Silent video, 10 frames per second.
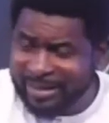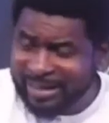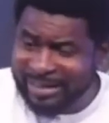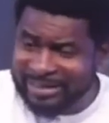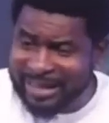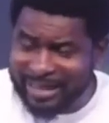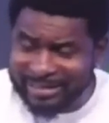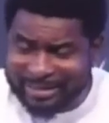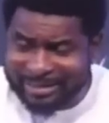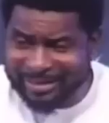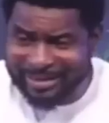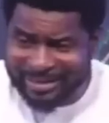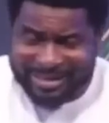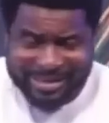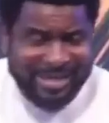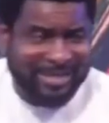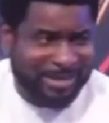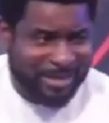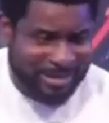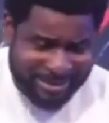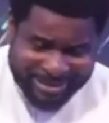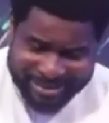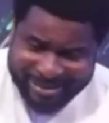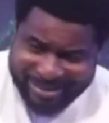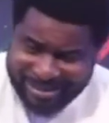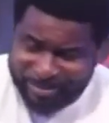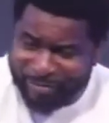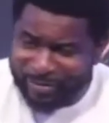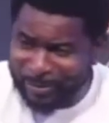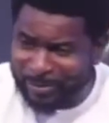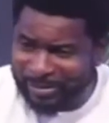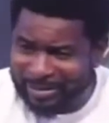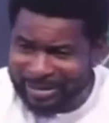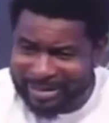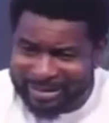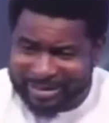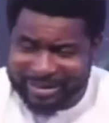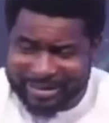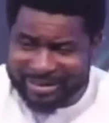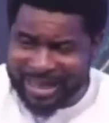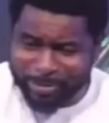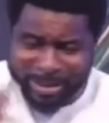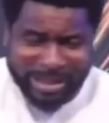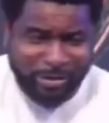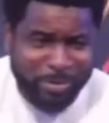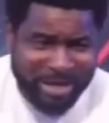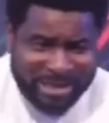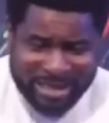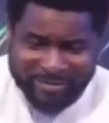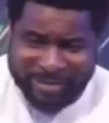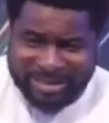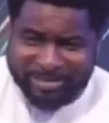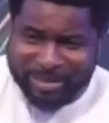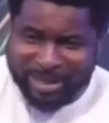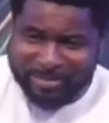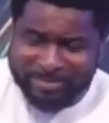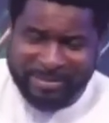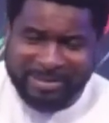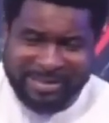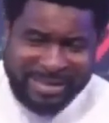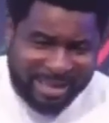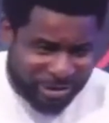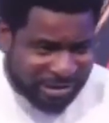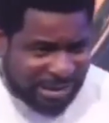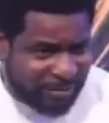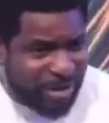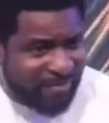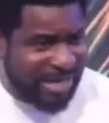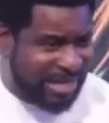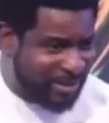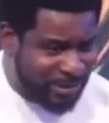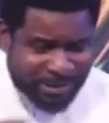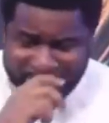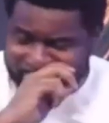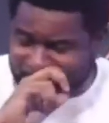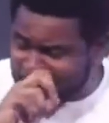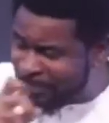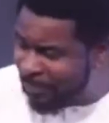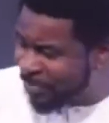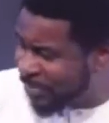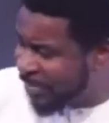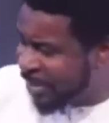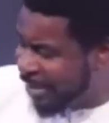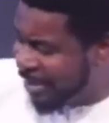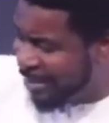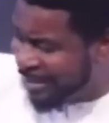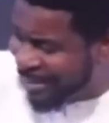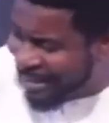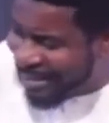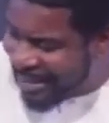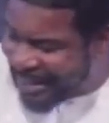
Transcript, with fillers: He said, yes, he's a professor. He had 1,000 women in his life at the same time. That's research. Even Harvard has not done that research. He